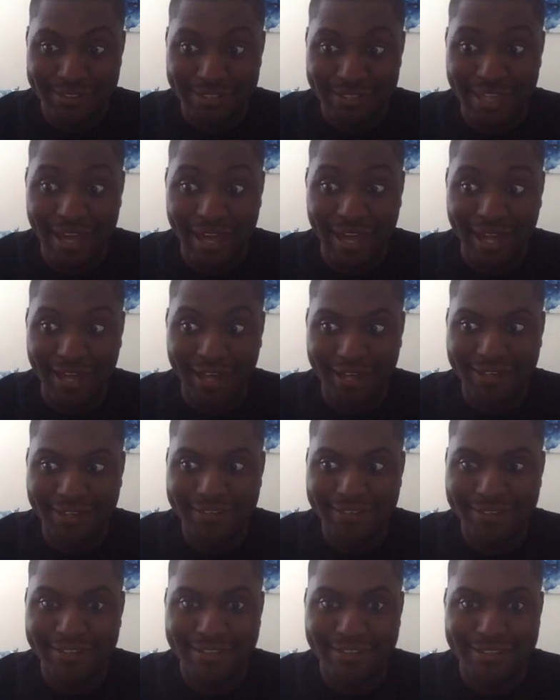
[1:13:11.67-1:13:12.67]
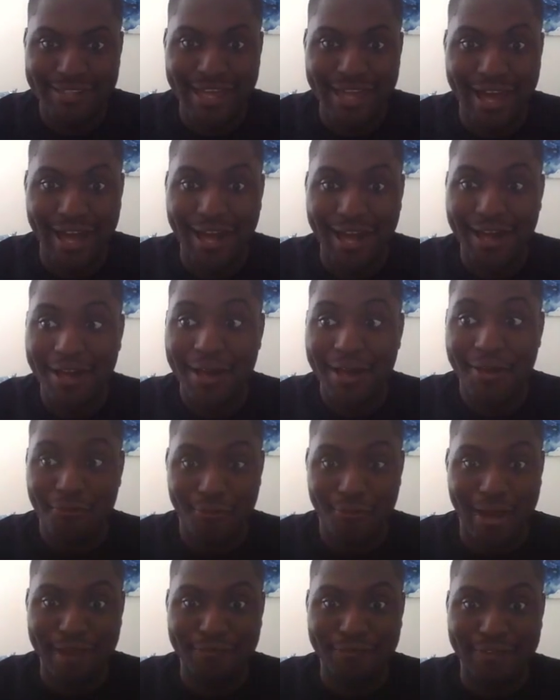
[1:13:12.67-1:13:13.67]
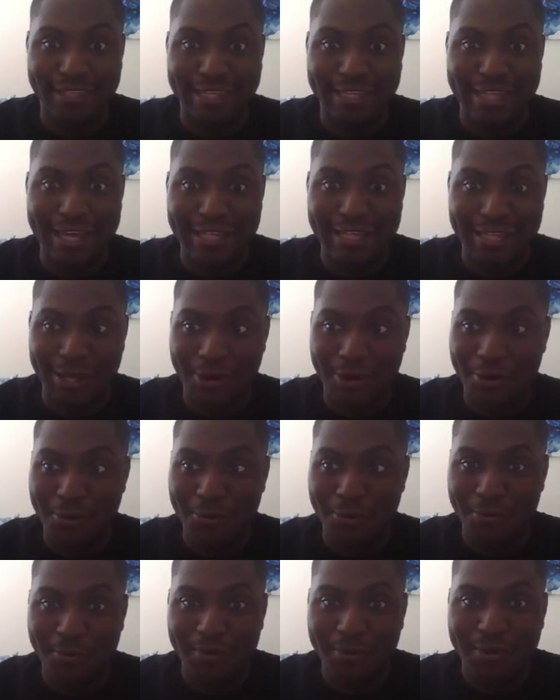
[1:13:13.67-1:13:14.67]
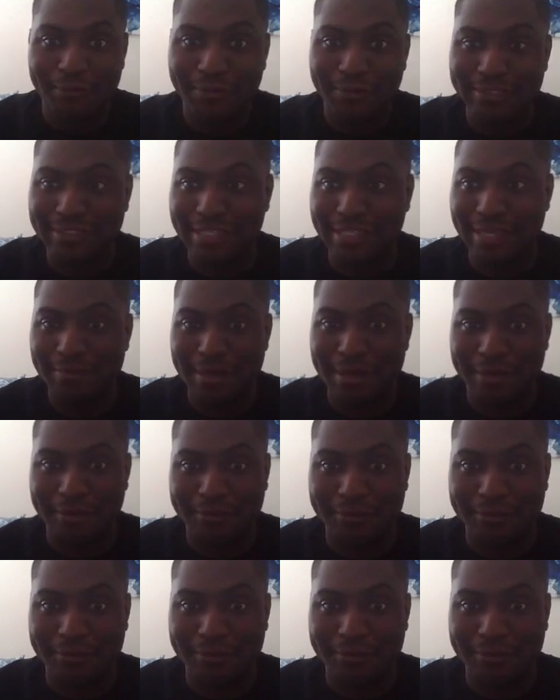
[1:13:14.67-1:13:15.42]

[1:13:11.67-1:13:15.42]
Yeah. Yeah. Right from the get-go, what's his name?